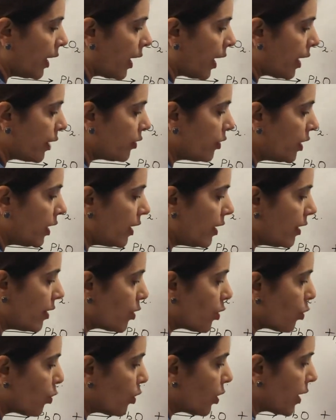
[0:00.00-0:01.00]
And
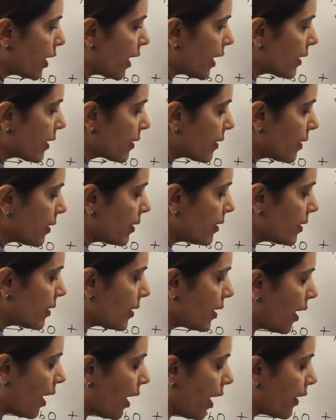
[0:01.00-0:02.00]
these two
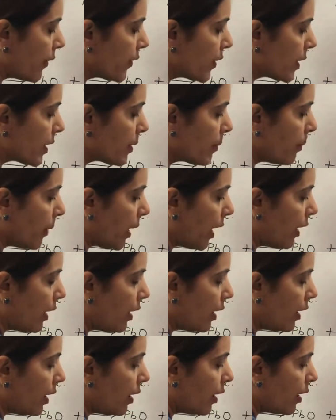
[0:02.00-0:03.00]
gases have
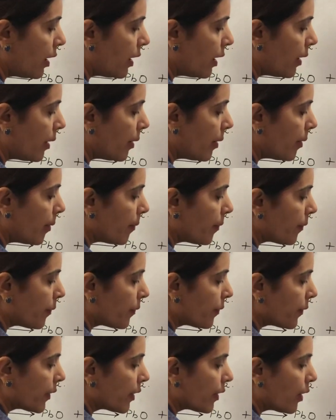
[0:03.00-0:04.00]
smell
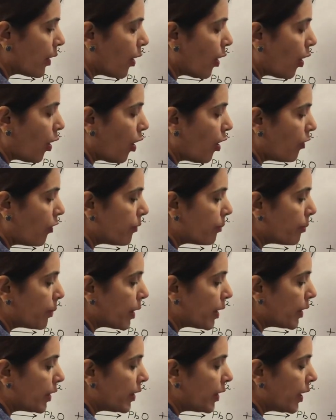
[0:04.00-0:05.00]
of
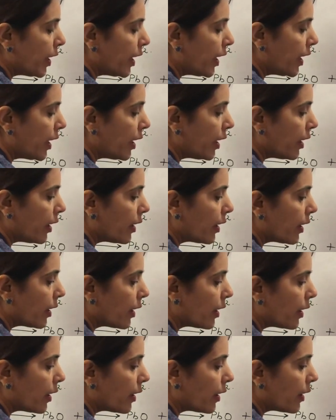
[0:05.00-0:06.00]
burning
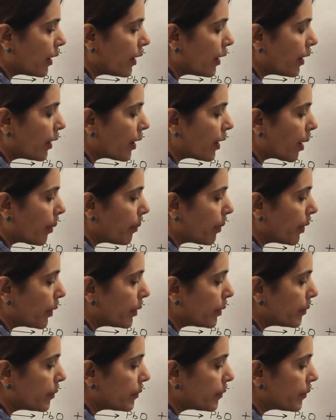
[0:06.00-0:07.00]

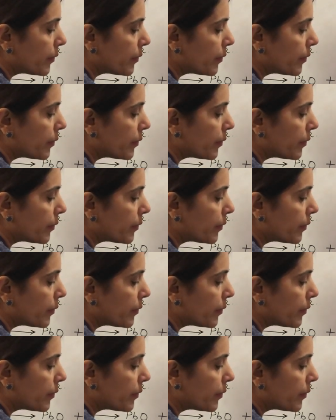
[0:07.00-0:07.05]
rubber,